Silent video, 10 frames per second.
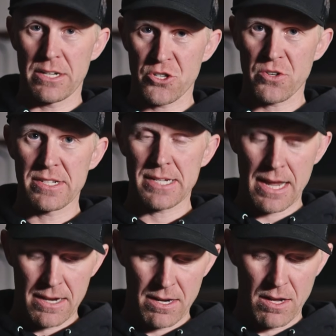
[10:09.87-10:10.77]
in a tree
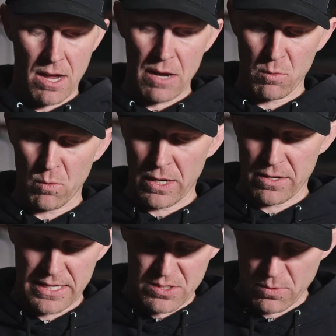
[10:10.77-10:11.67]
stand, I will
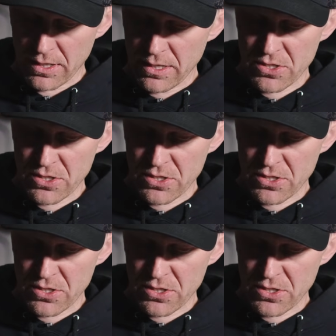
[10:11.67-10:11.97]
wear this one.